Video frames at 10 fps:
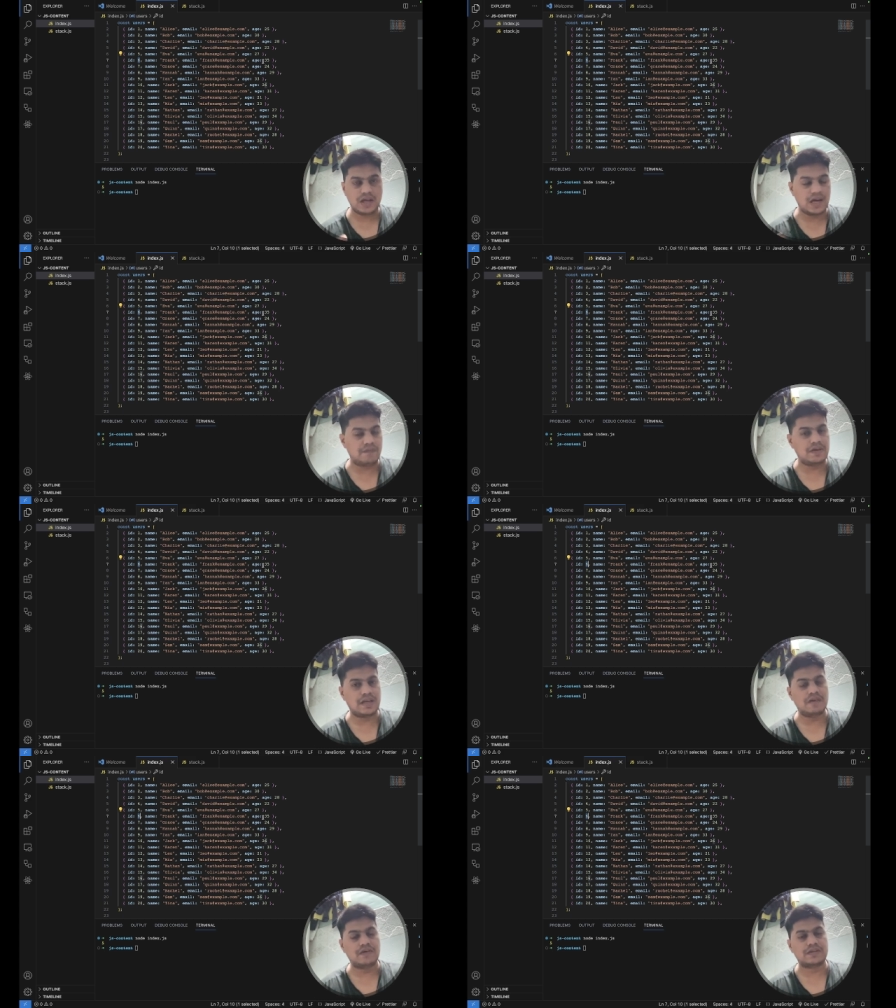It will
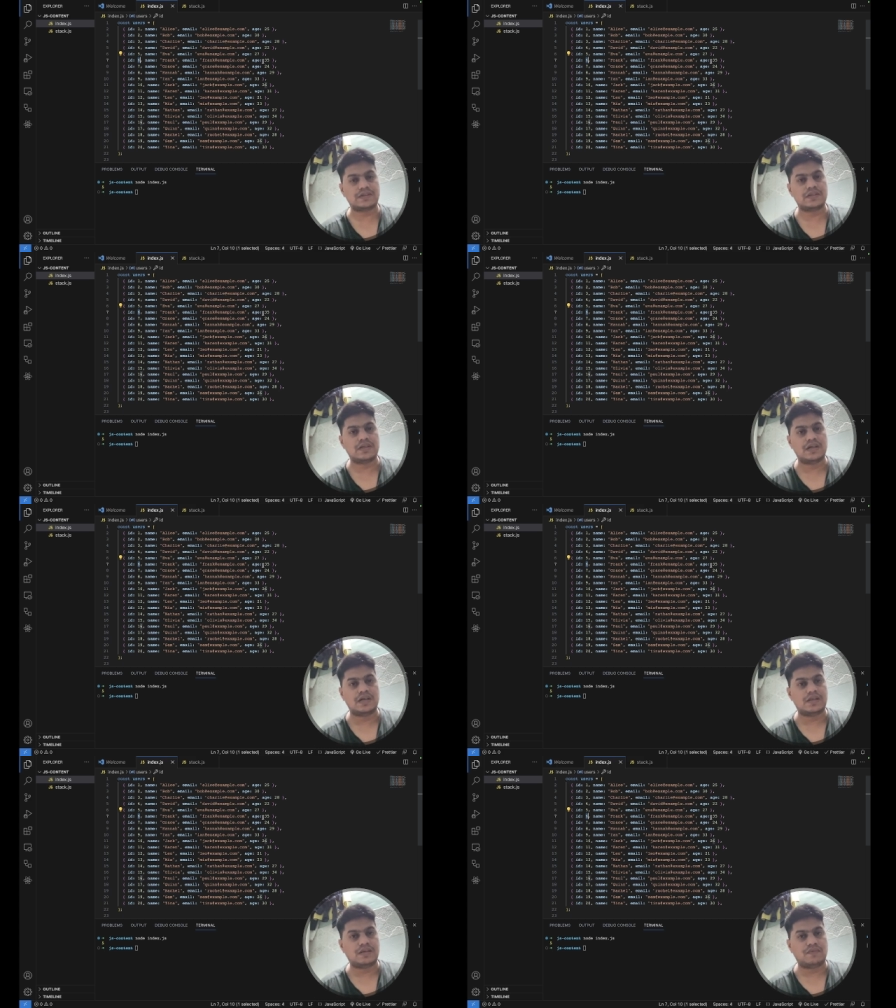give us
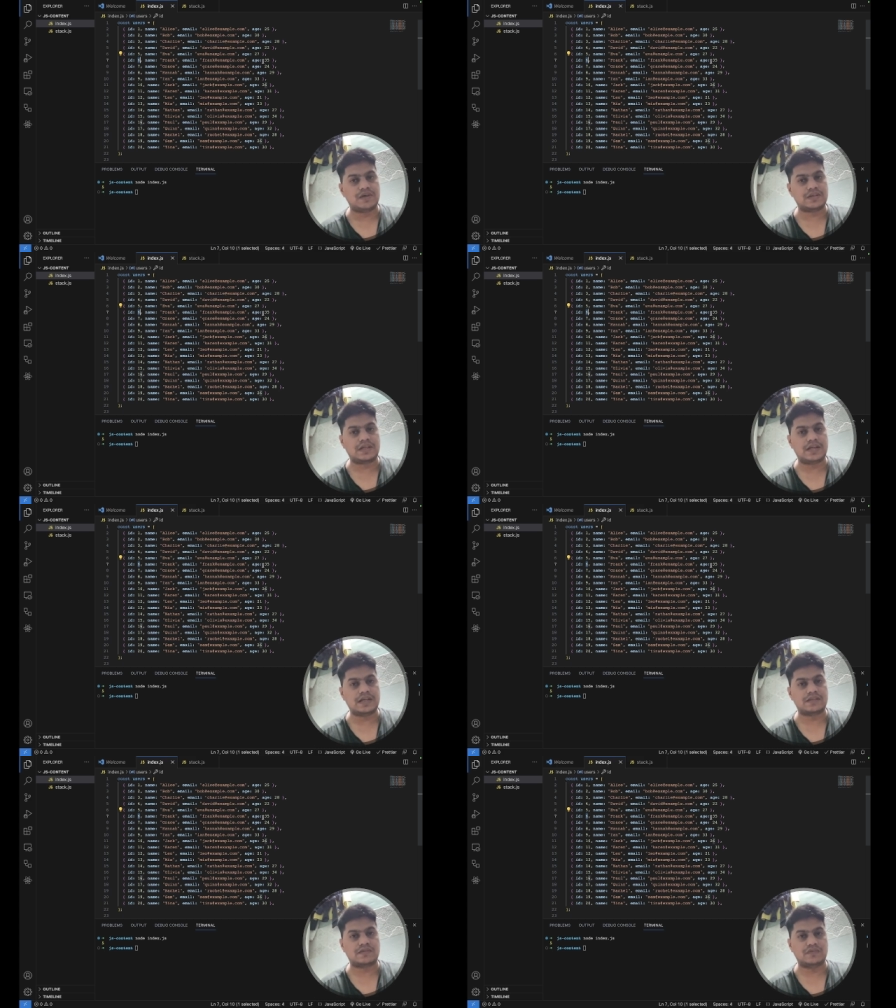the first
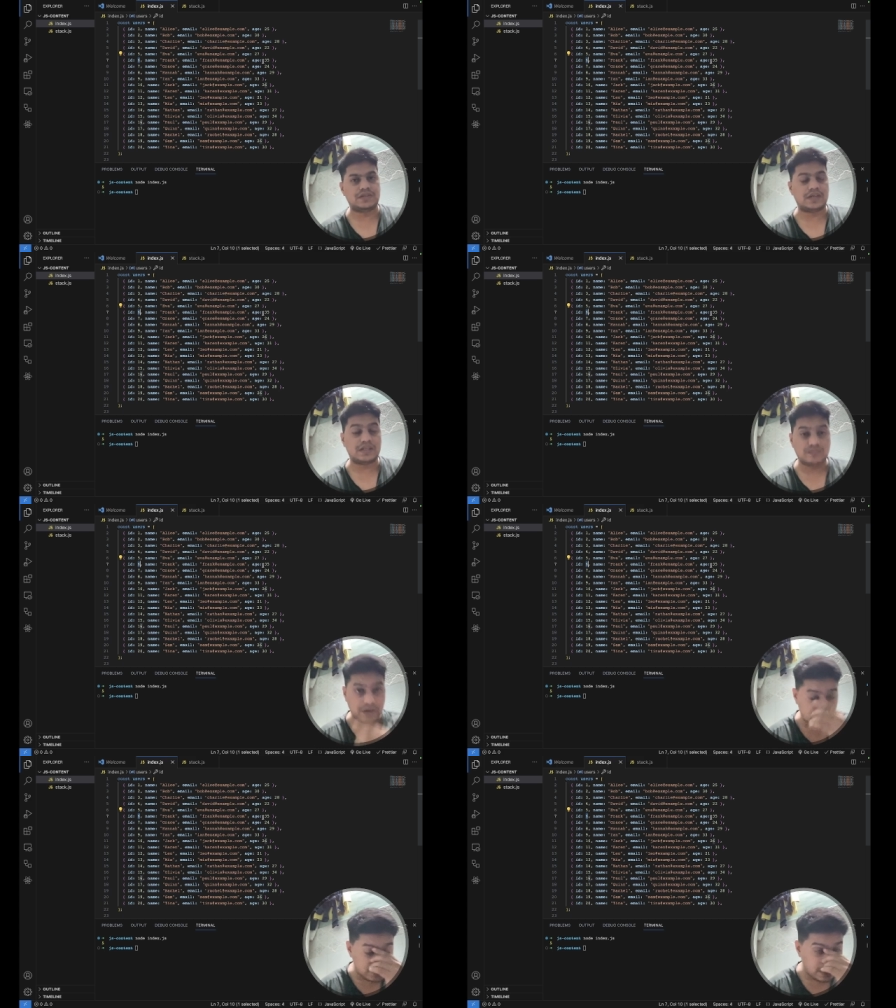index which
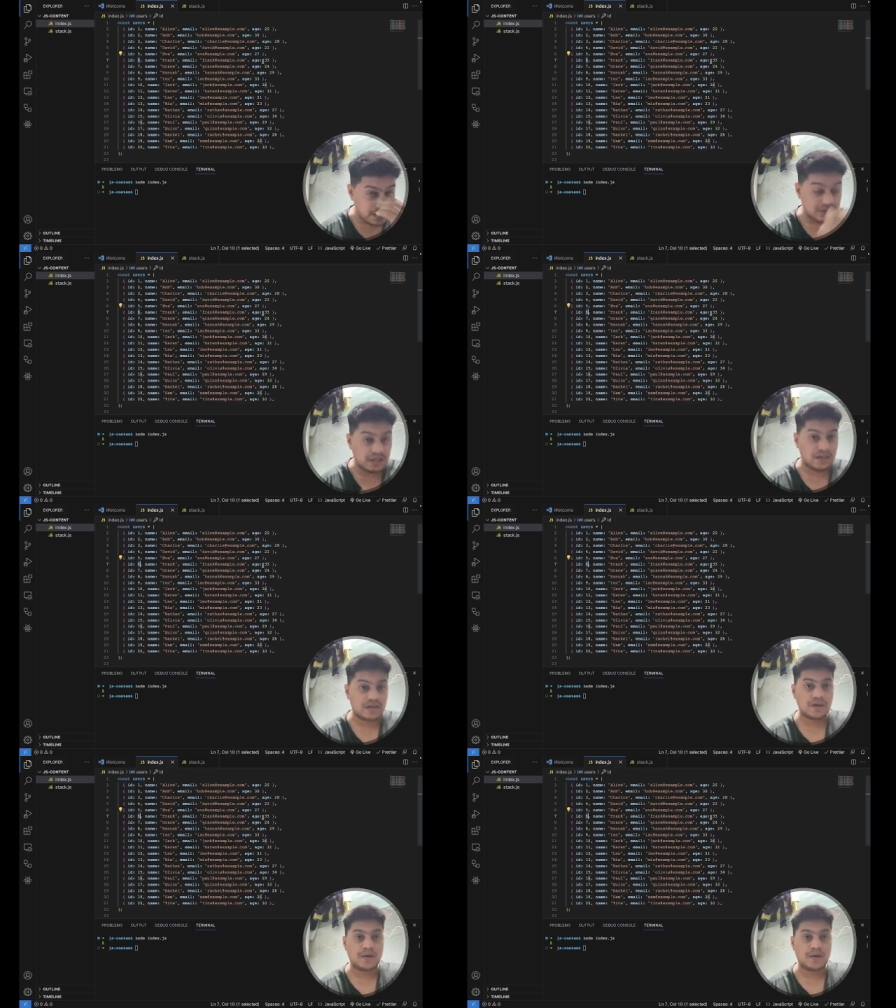satisfies this condition,